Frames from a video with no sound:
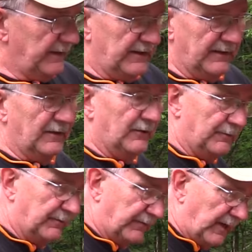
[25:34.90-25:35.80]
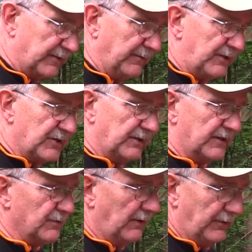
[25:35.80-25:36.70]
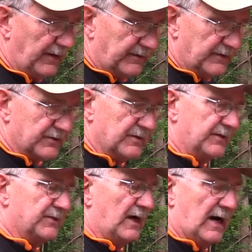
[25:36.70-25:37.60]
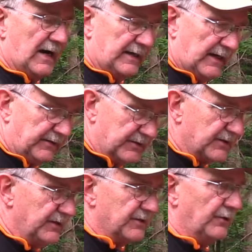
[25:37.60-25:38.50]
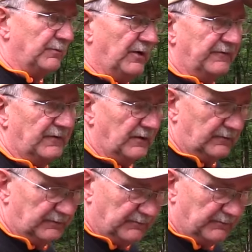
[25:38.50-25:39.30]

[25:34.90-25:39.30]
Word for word: again, oh, forgot to mention, that's why we got this this hide out. This is old buffalo